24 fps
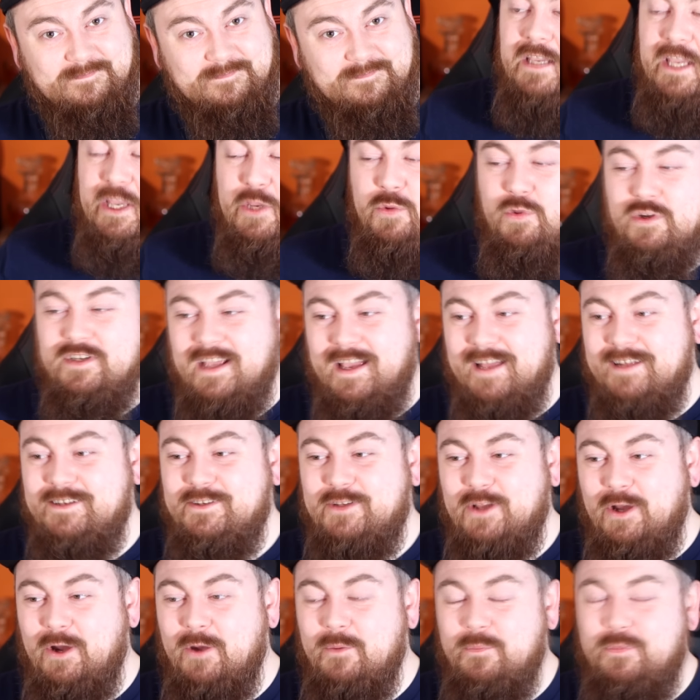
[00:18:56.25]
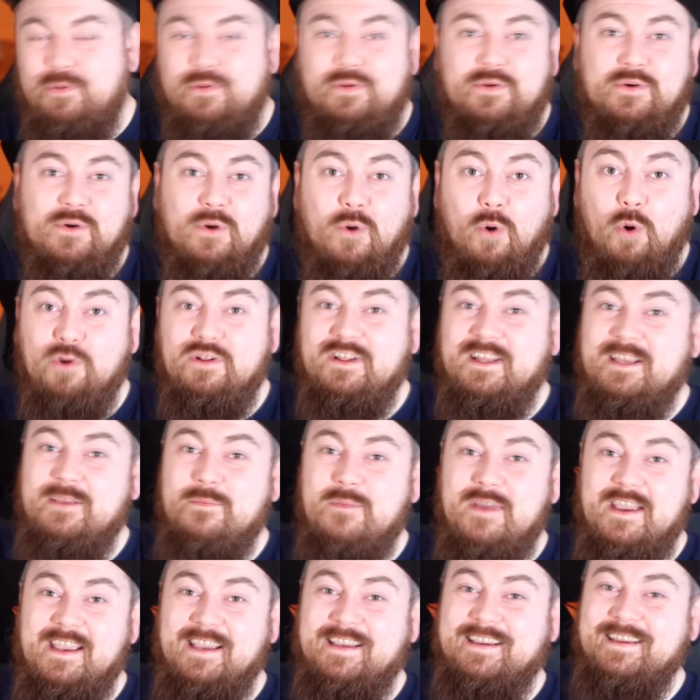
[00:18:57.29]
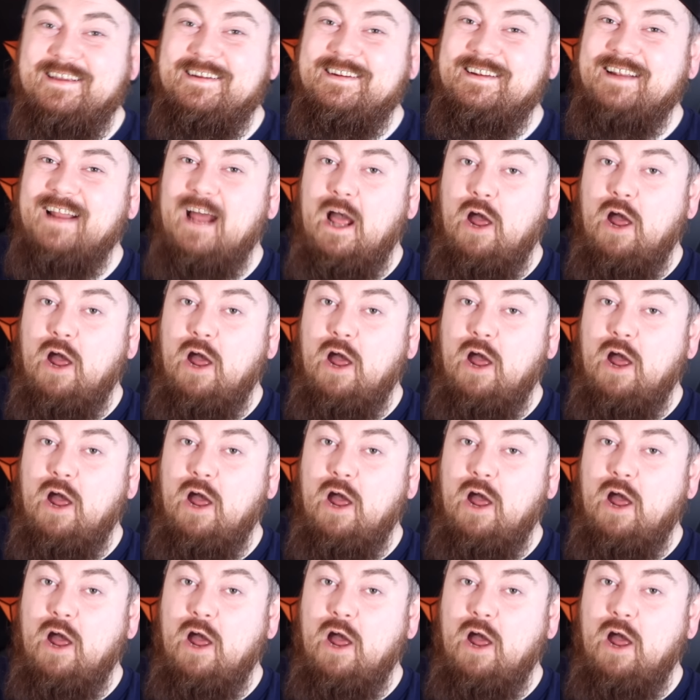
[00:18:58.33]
He would end up only making